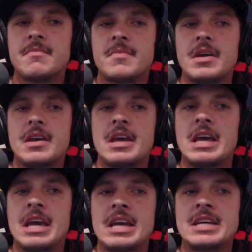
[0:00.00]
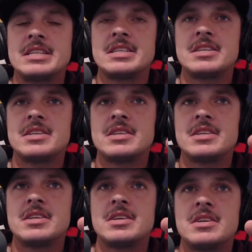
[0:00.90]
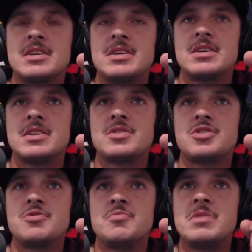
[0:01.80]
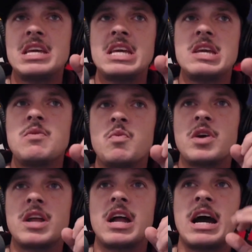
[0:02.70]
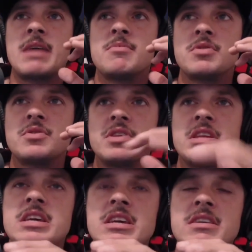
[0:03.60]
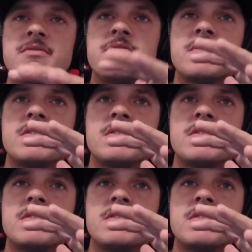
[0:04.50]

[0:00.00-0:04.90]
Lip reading: And to me, what I believe